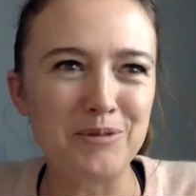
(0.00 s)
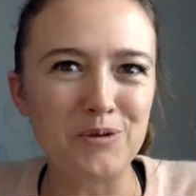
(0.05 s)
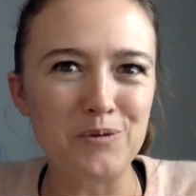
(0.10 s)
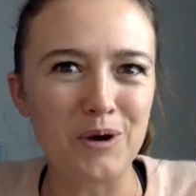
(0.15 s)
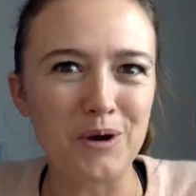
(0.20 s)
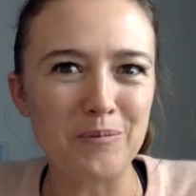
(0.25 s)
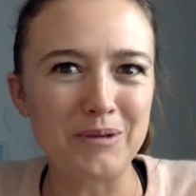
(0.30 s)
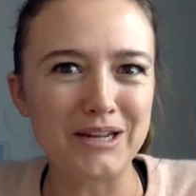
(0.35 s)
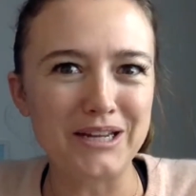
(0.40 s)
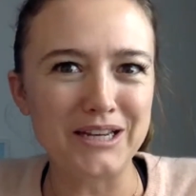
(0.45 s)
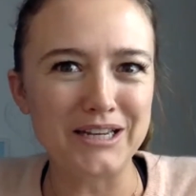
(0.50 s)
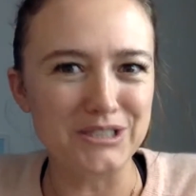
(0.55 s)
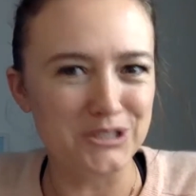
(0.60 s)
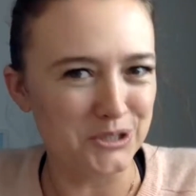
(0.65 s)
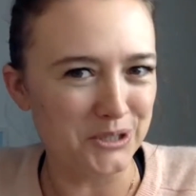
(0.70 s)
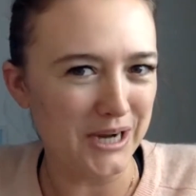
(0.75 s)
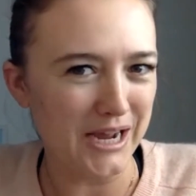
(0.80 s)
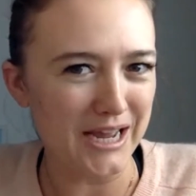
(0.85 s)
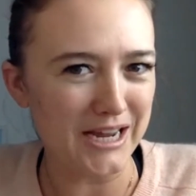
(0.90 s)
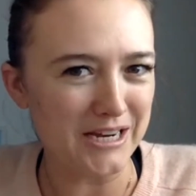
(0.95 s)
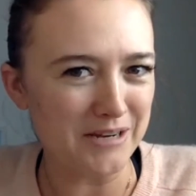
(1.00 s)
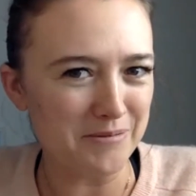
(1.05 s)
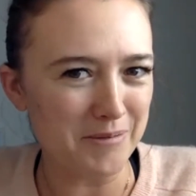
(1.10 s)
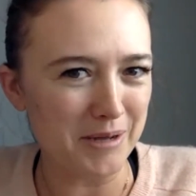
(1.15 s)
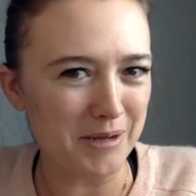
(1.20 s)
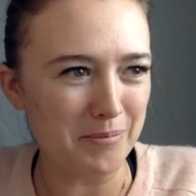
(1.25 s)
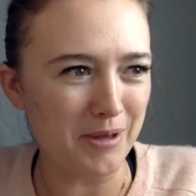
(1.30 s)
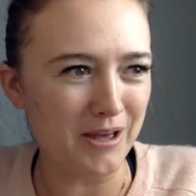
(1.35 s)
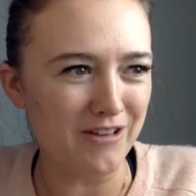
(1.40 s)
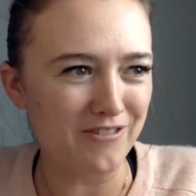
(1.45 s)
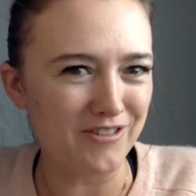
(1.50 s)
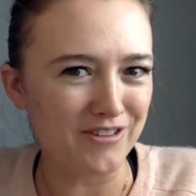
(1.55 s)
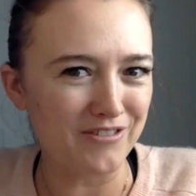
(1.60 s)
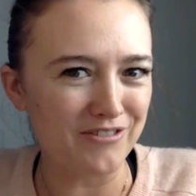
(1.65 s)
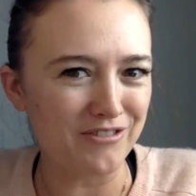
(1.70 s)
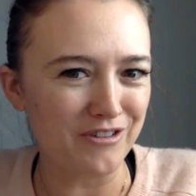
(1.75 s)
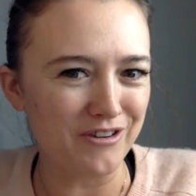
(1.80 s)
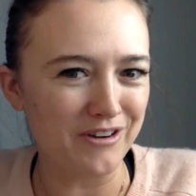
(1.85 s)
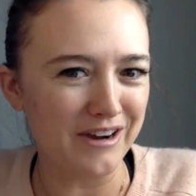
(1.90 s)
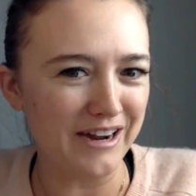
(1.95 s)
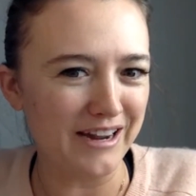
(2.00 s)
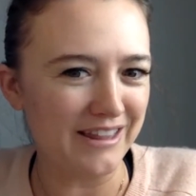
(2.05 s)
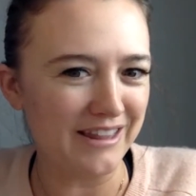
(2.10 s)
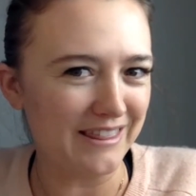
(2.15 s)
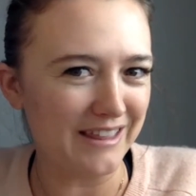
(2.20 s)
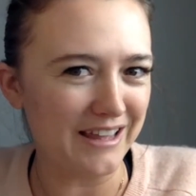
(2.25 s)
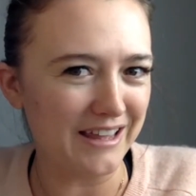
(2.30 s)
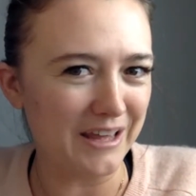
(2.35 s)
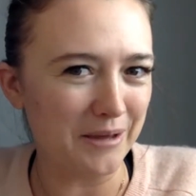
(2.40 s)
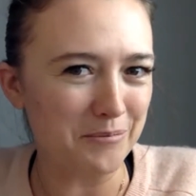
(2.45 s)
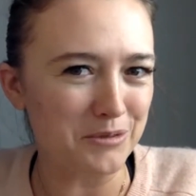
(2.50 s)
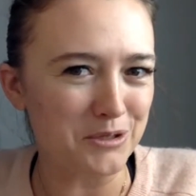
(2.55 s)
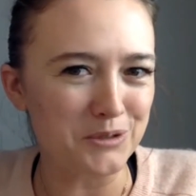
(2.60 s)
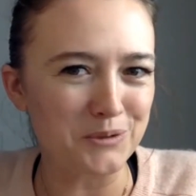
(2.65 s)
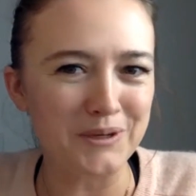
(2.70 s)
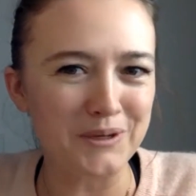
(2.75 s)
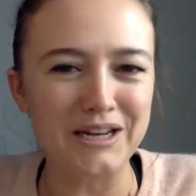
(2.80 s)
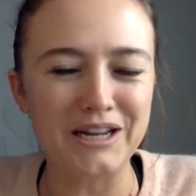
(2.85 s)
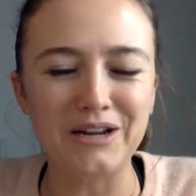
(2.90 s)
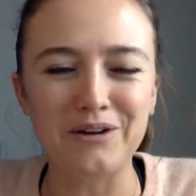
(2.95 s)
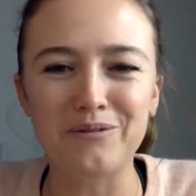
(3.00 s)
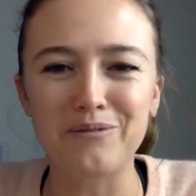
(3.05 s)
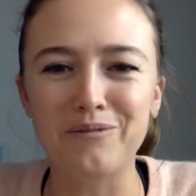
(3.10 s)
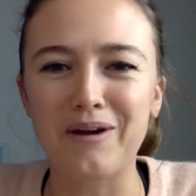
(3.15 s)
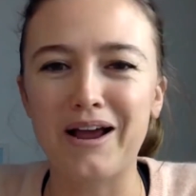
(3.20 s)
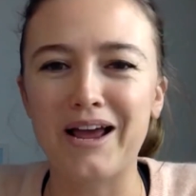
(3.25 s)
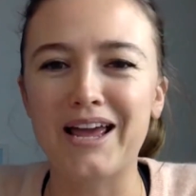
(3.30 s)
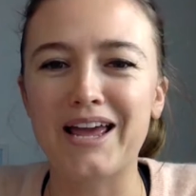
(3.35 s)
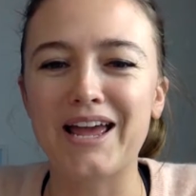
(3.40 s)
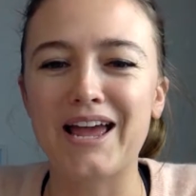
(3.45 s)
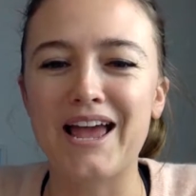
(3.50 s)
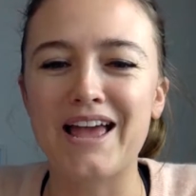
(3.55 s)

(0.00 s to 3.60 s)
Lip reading: You want me to contract my pelvic floor? I think I'm doing it right.